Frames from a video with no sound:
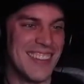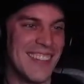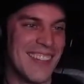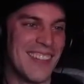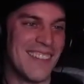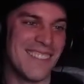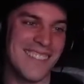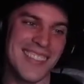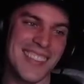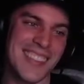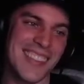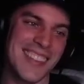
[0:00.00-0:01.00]

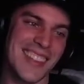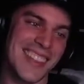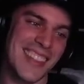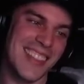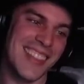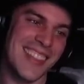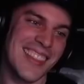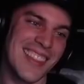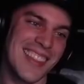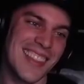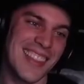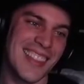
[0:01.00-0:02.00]

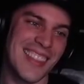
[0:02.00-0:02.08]
(silence)